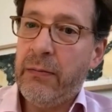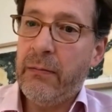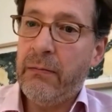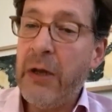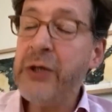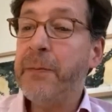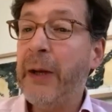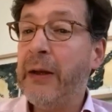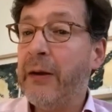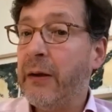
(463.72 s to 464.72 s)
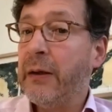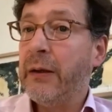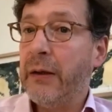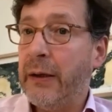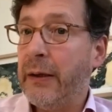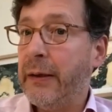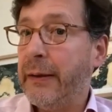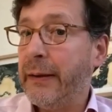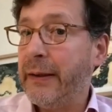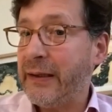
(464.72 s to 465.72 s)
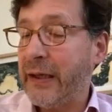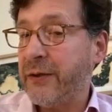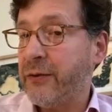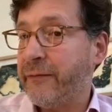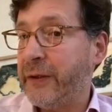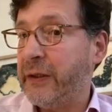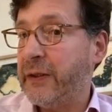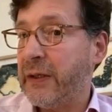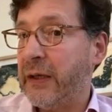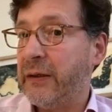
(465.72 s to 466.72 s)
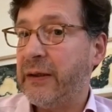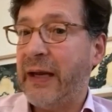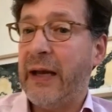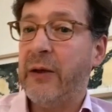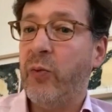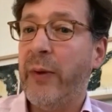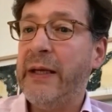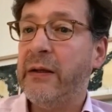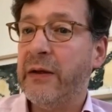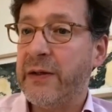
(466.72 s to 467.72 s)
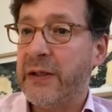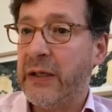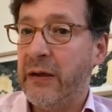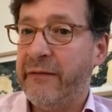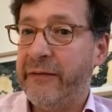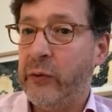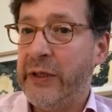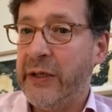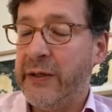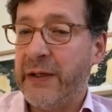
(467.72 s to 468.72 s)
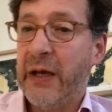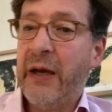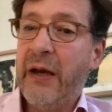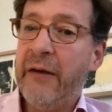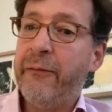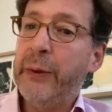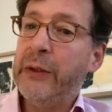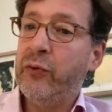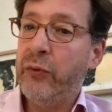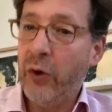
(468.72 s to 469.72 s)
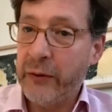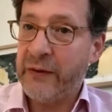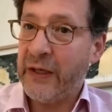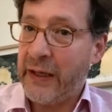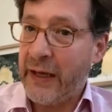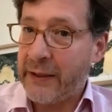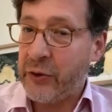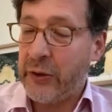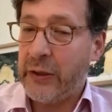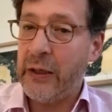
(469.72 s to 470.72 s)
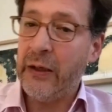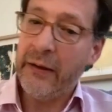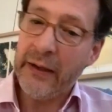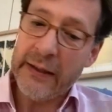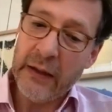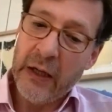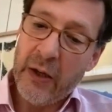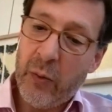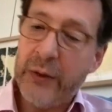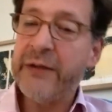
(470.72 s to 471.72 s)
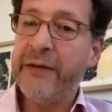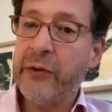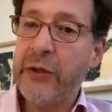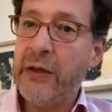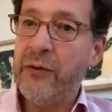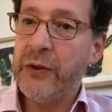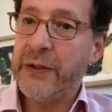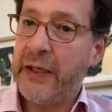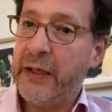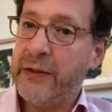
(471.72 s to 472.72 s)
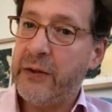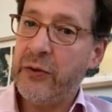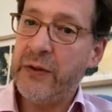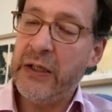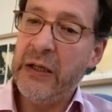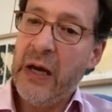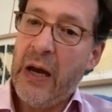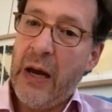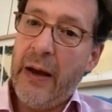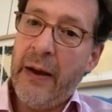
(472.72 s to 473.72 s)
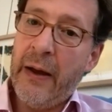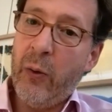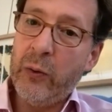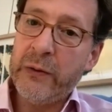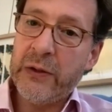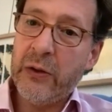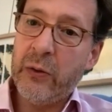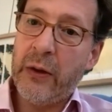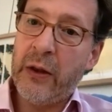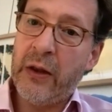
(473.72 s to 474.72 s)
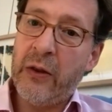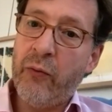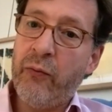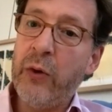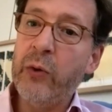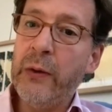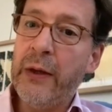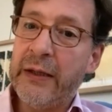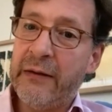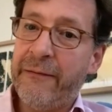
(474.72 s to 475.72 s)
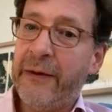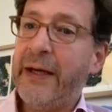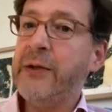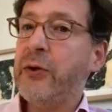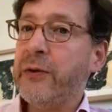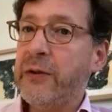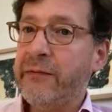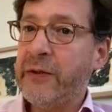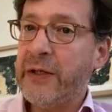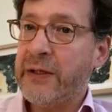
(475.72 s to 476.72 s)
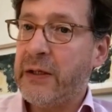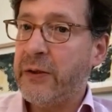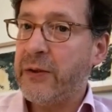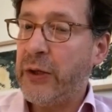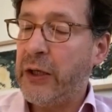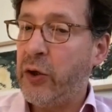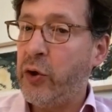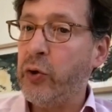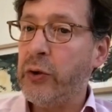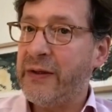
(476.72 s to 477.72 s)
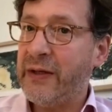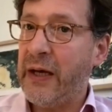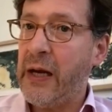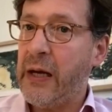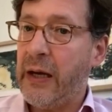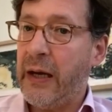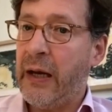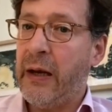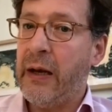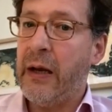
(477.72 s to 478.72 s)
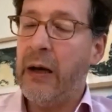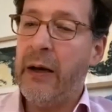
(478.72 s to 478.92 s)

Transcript: much bigger catastrophes that can await us in a few years if we do not take action. And I think what is very interesting is to see also the role that the financial services industry could take in